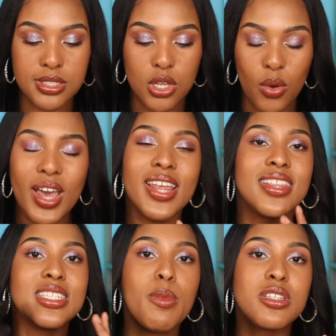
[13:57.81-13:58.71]
So
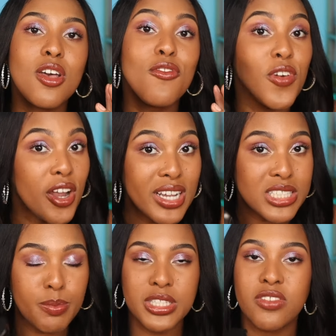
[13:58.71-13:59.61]
this smells very
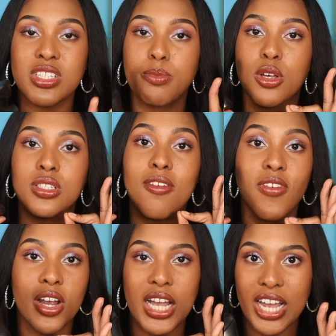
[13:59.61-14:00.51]
expensive. It smells
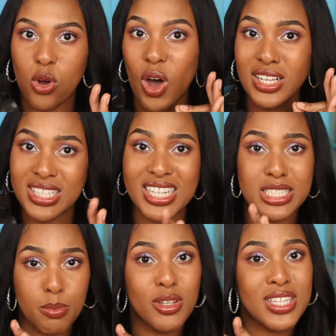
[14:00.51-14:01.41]
very high quality. It
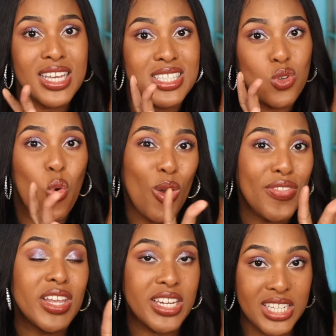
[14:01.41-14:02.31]
smells it's on
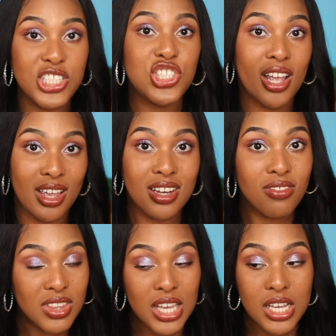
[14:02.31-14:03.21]
the niche end
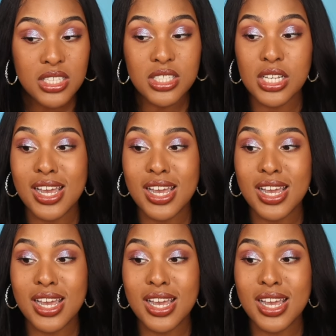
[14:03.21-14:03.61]
of things.